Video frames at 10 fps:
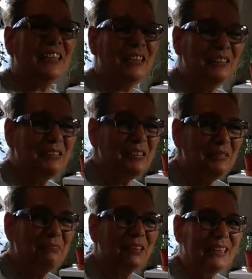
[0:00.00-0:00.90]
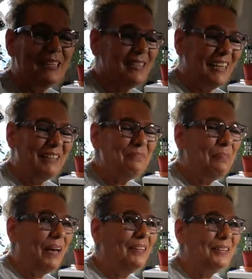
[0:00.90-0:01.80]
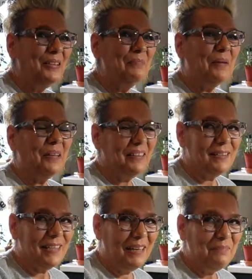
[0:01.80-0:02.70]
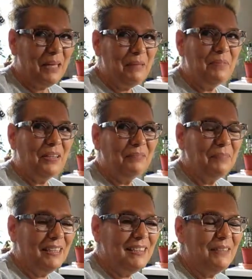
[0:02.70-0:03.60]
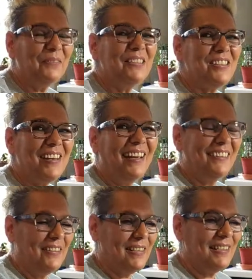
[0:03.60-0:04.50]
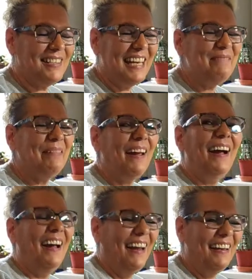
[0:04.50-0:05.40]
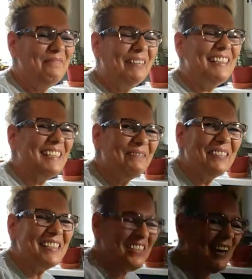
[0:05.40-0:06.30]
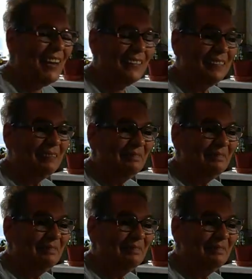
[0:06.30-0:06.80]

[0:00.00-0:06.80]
the YouTube police and Belt Loop are the same people, but different channels. Same guy, but different channel.